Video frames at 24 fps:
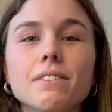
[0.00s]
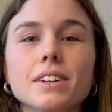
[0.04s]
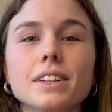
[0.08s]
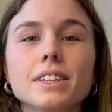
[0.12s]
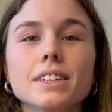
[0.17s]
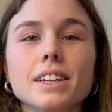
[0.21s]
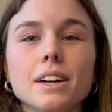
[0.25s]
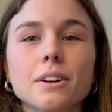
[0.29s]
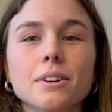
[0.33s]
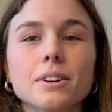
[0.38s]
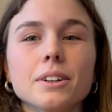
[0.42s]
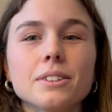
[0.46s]

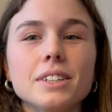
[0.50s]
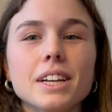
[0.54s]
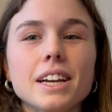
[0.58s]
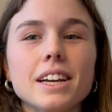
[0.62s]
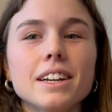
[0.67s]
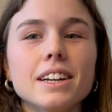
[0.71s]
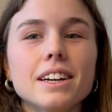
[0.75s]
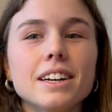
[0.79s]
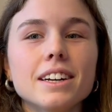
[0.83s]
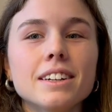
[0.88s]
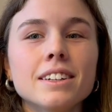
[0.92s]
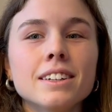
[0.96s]
narrow
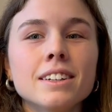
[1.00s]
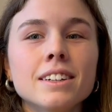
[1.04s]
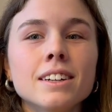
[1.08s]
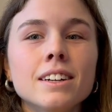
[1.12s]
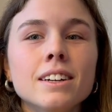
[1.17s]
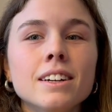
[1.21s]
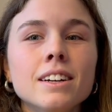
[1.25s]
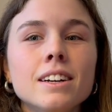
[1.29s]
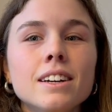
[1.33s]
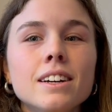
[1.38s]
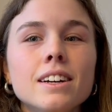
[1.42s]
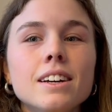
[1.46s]
data.
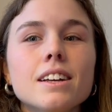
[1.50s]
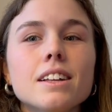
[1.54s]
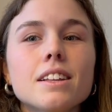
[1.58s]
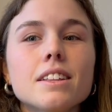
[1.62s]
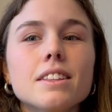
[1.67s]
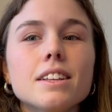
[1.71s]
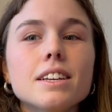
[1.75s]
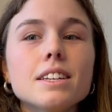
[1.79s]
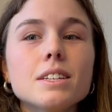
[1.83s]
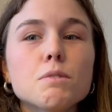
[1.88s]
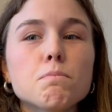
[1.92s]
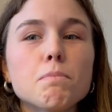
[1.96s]
This